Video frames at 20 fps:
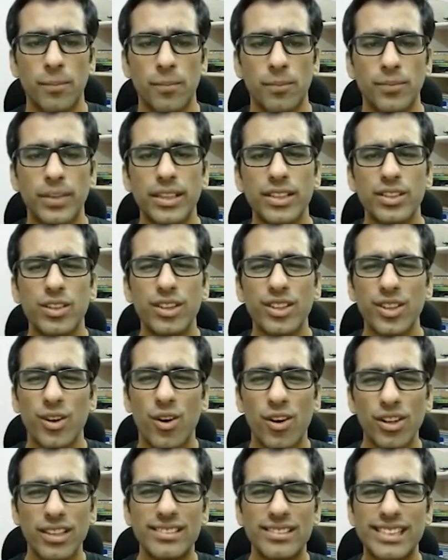But not
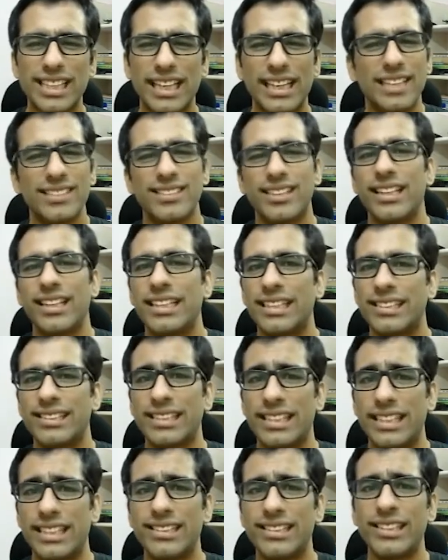all CLIs are
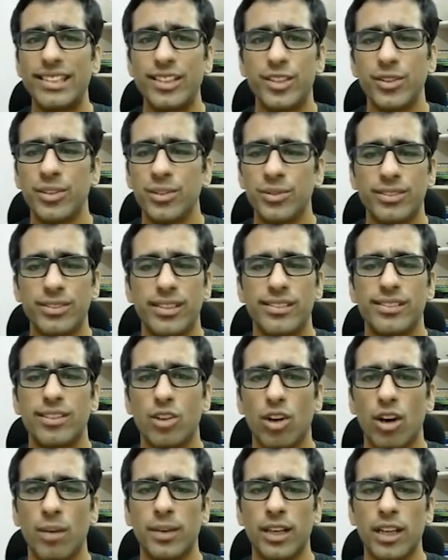as easy to use as the
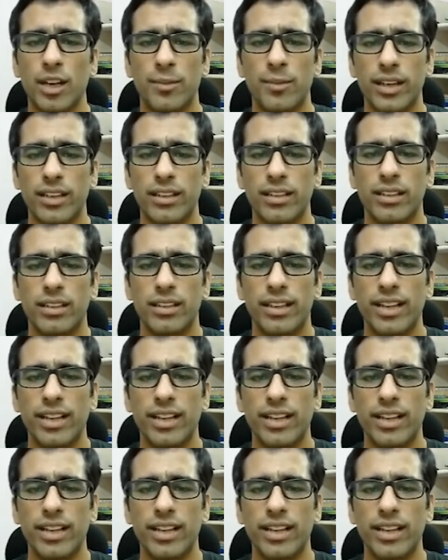copy command.